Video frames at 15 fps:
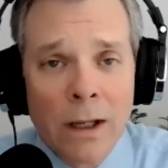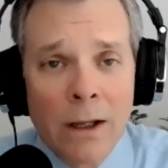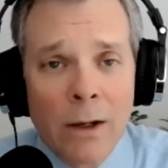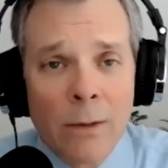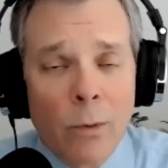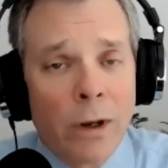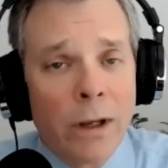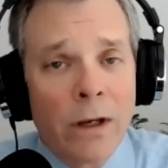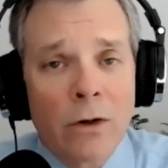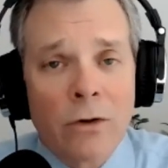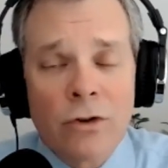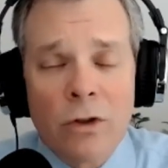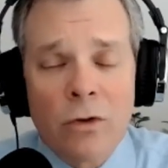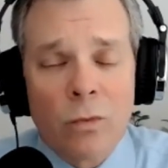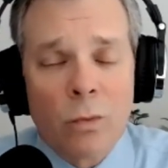Boy, he or
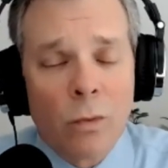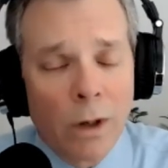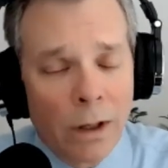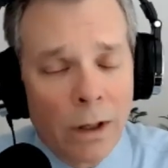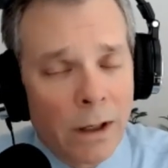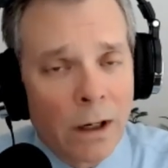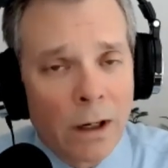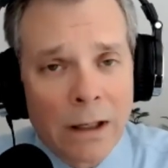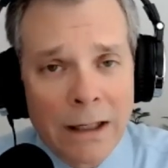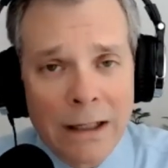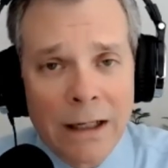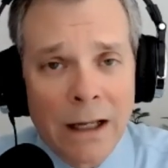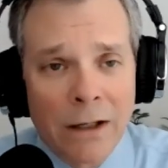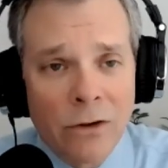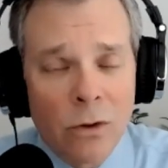she's really going to
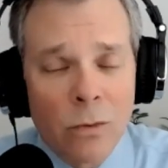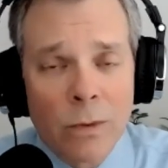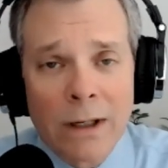lean on you